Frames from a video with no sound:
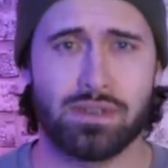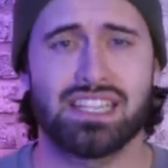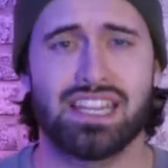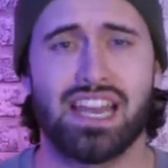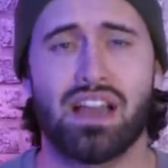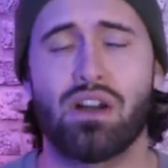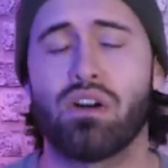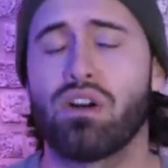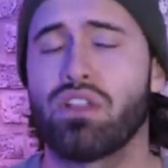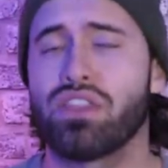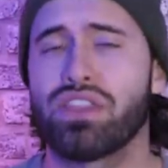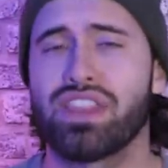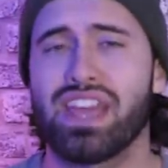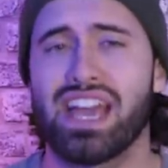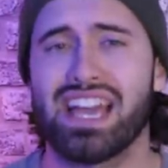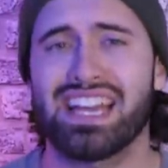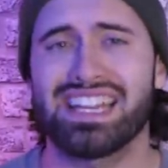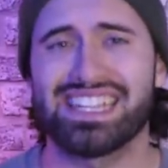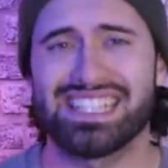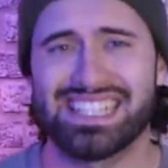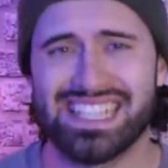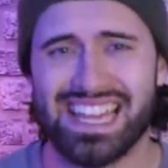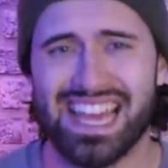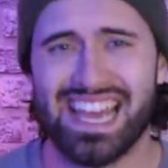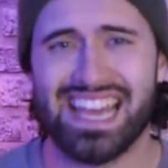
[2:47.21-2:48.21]
Now, on
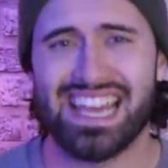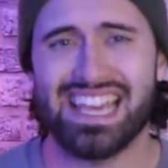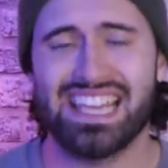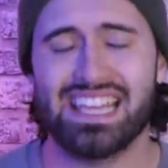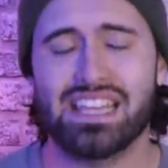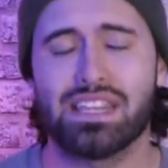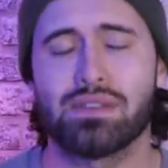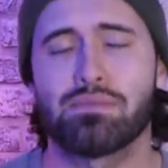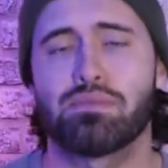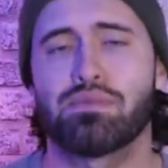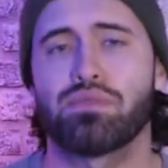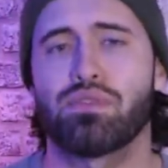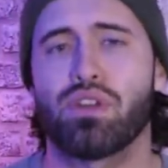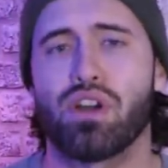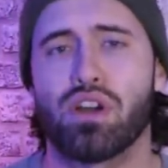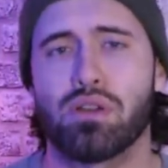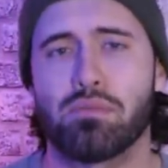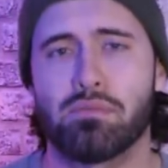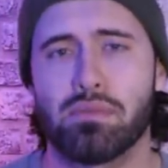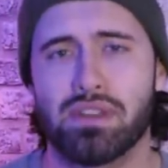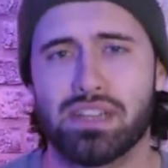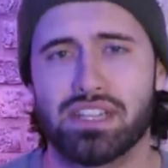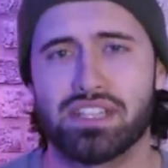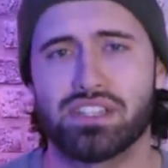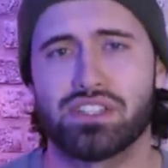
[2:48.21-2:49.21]
that day, the
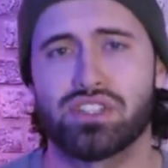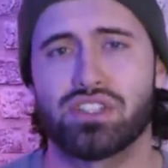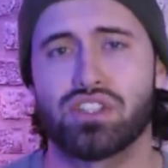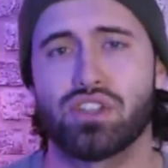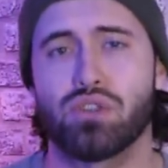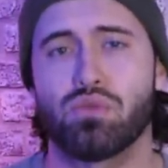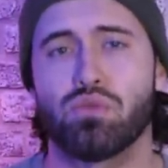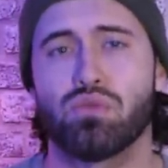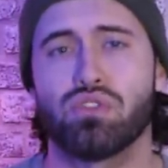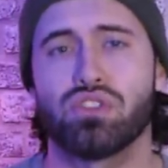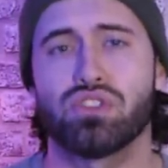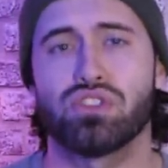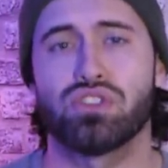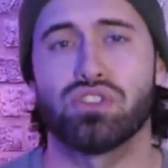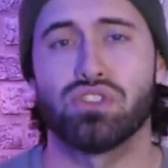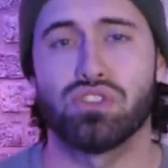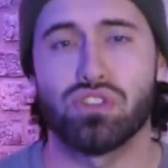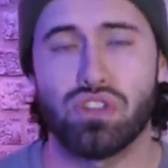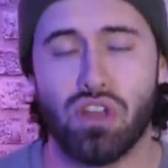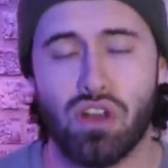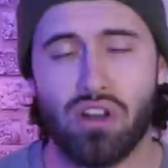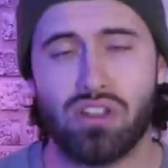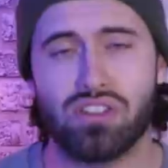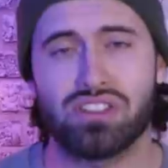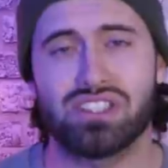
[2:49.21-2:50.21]
Prime Minister was
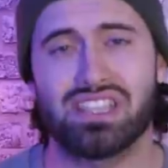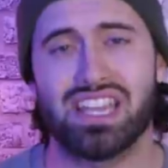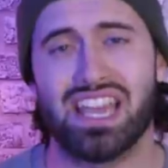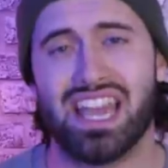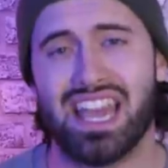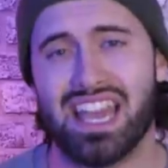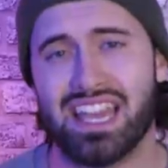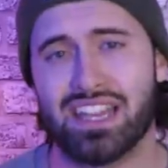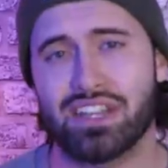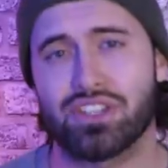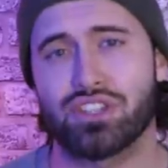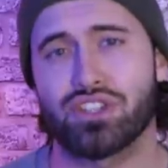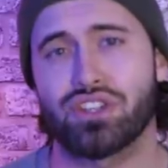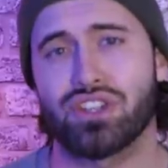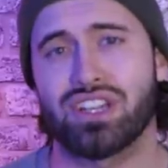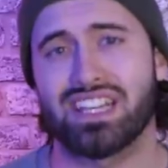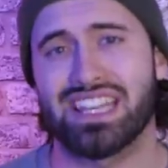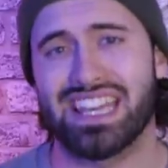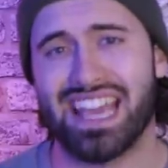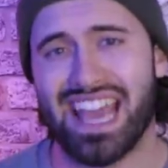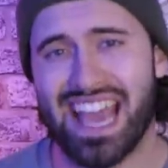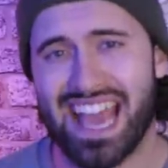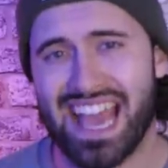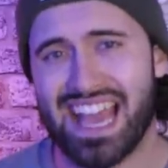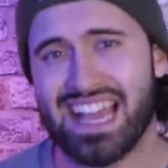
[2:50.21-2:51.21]
not
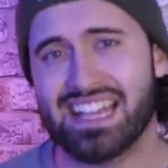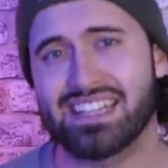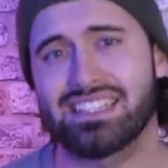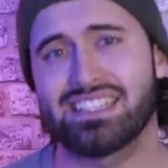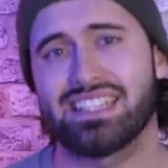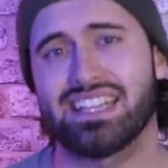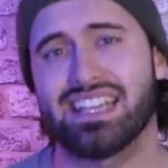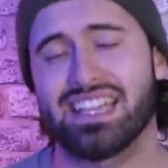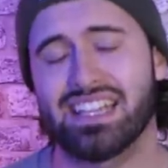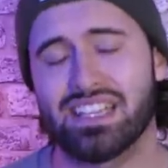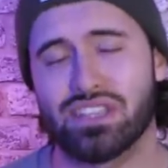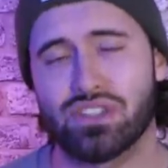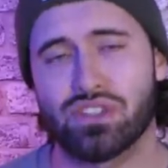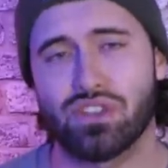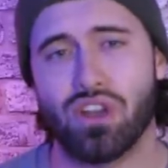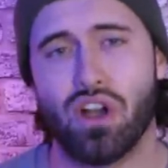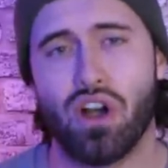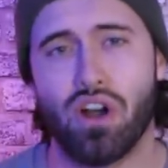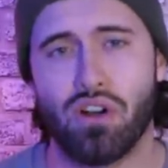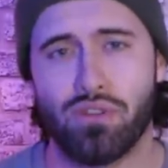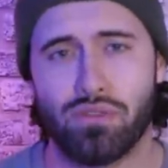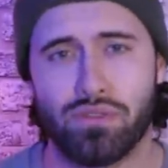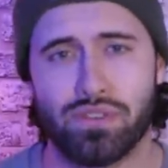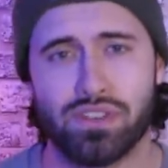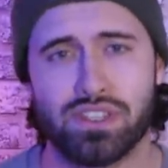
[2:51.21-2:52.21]
actually at his
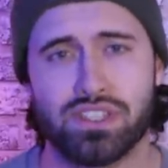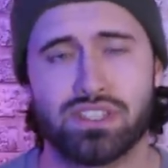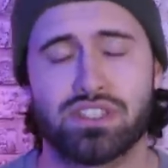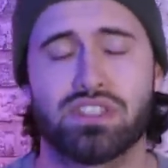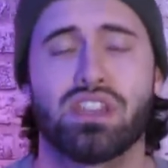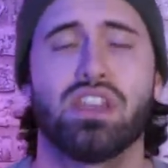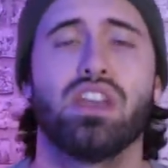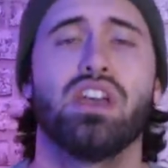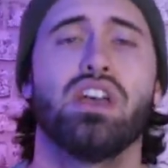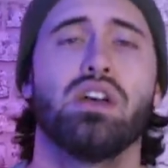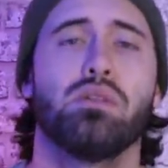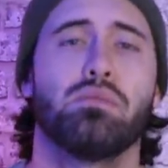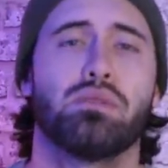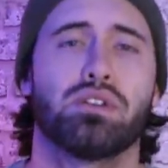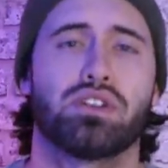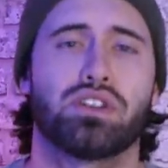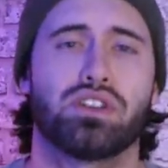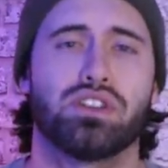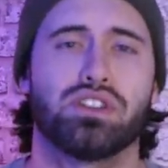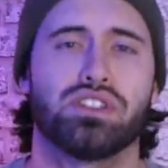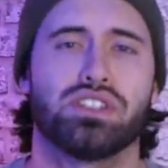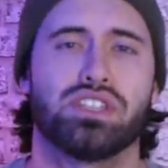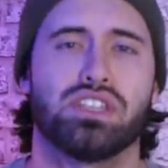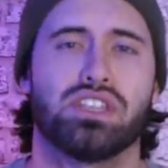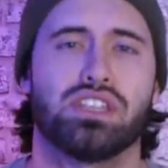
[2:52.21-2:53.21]
office
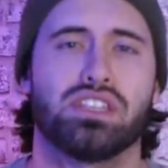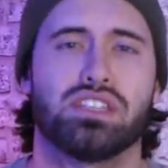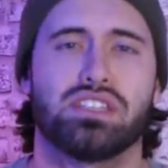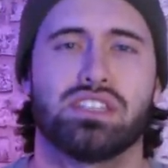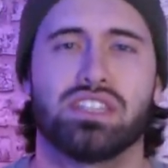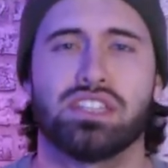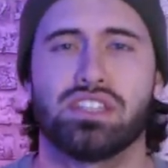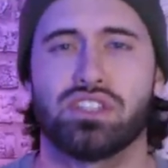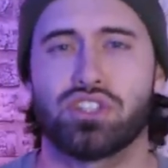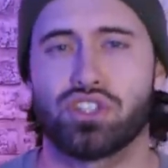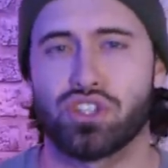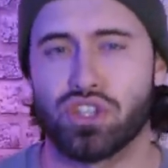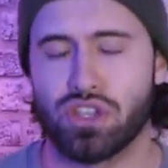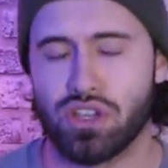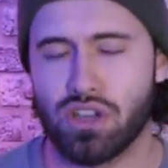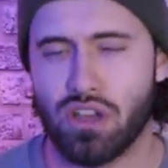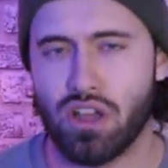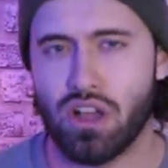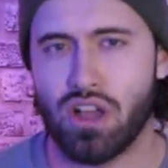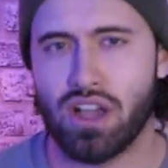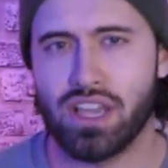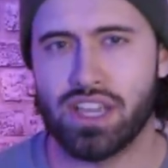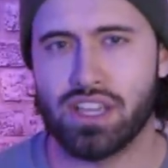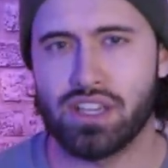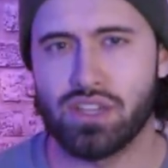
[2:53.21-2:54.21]
because it's in
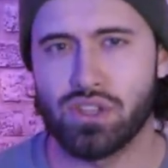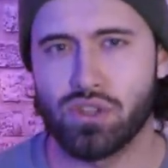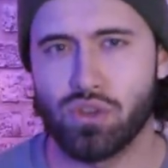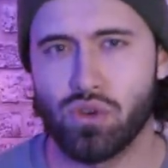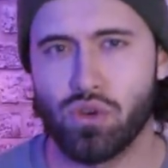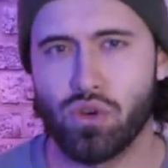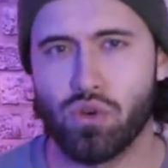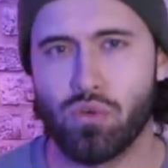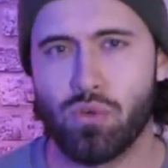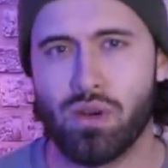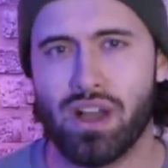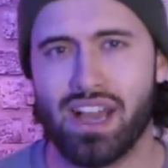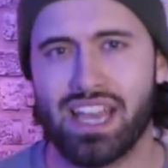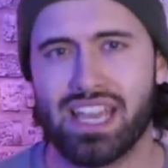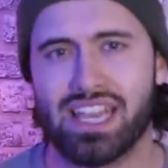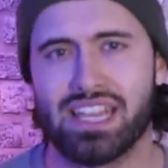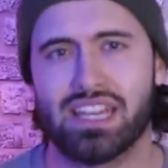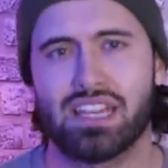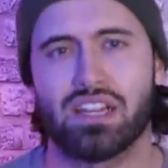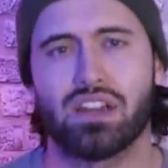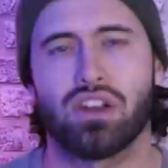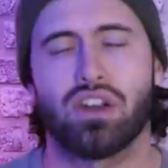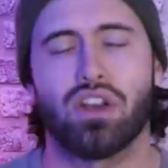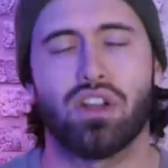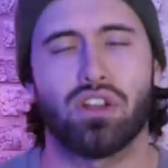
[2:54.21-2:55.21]
July in Norway
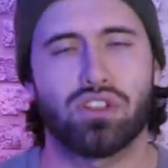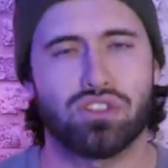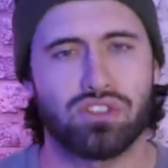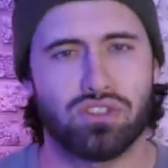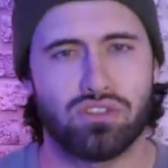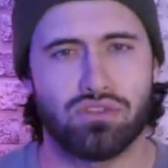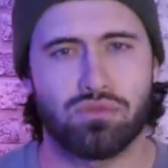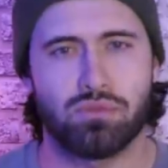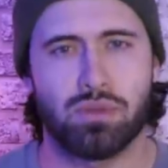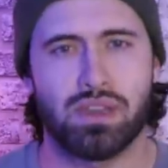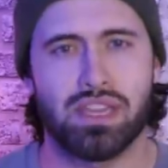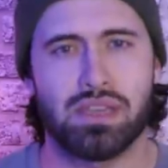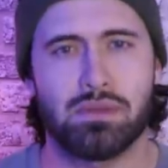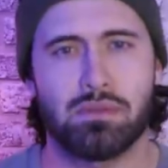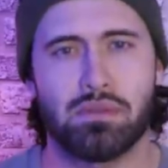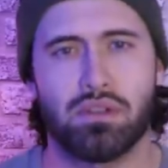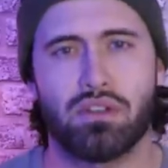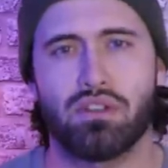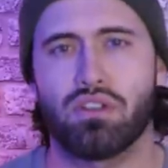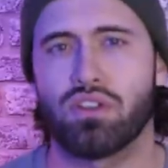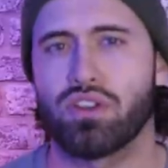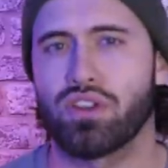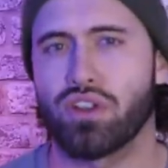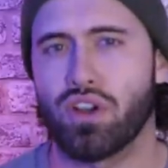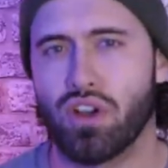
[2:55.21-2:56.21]
and a lot of people
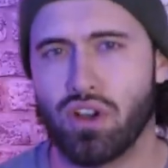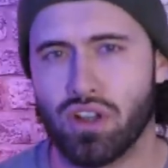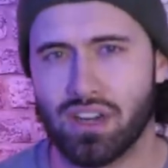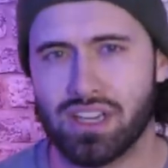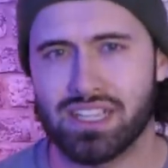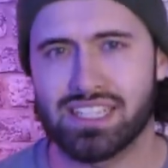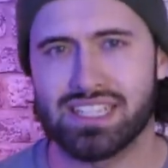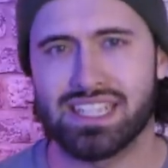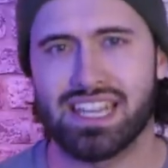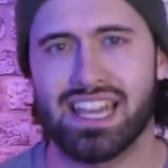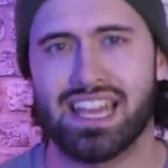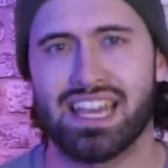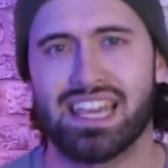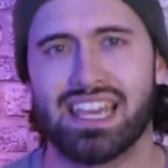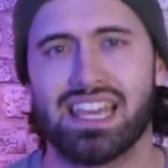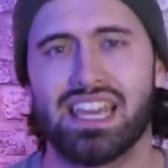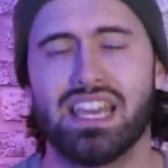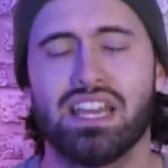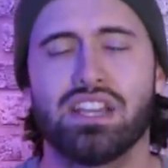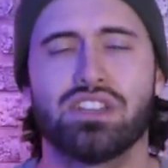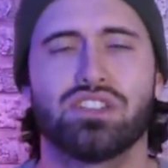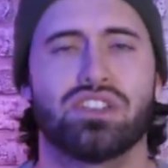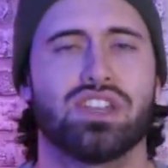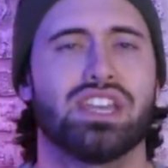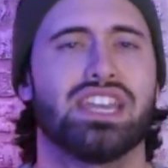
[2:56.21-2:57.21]
are on holiday,
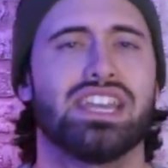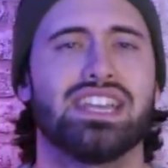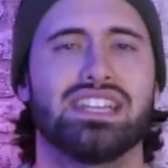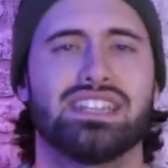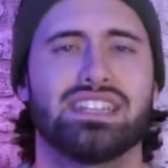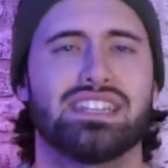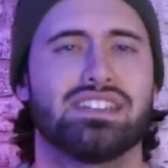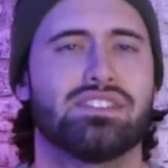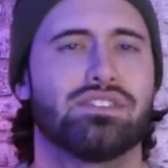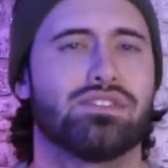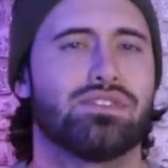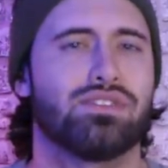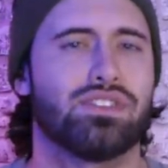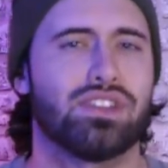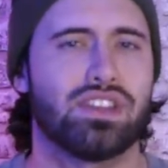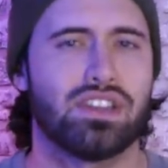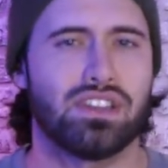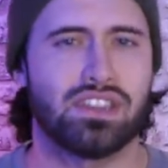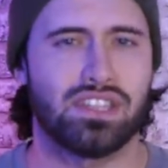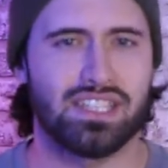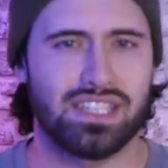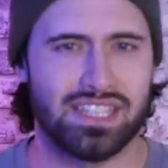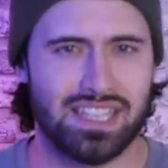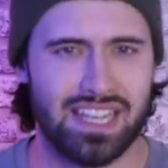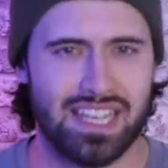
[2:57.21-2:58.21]
so he didn't
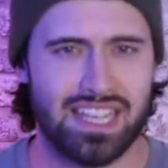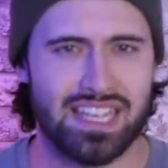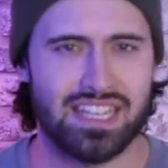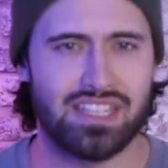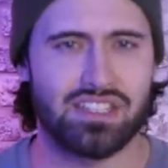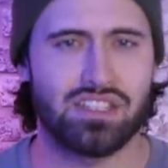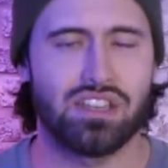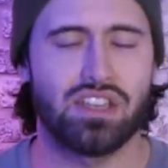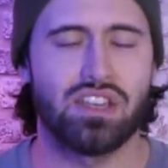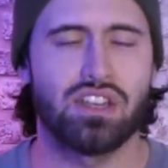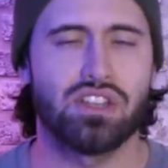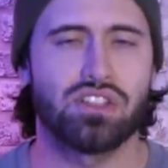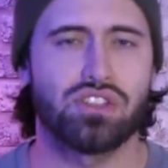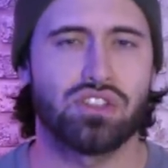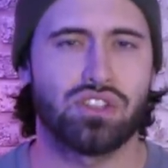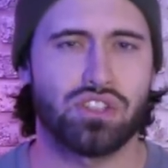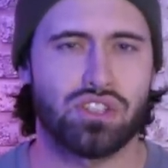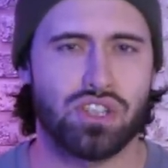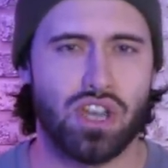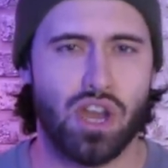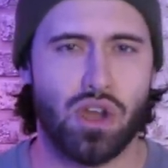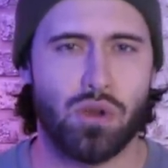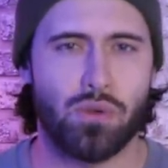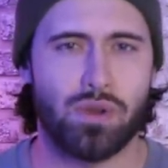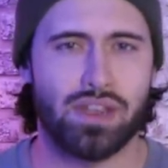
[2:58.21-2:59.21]
feel the need to
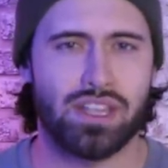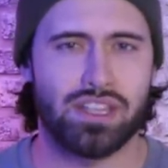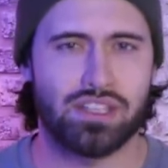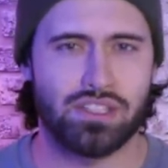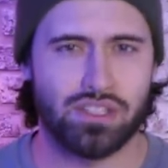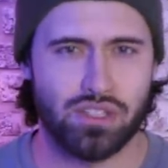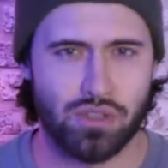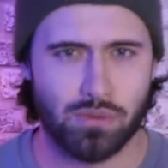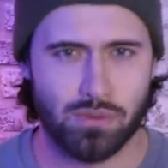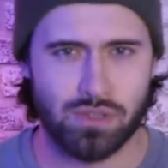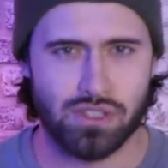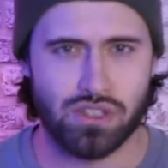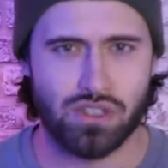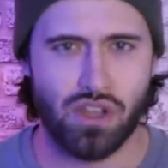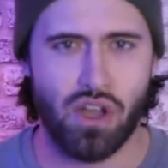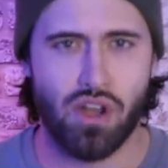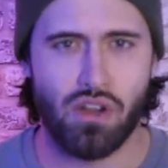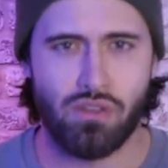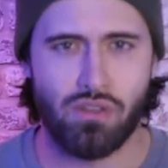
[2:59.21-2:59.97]
go into his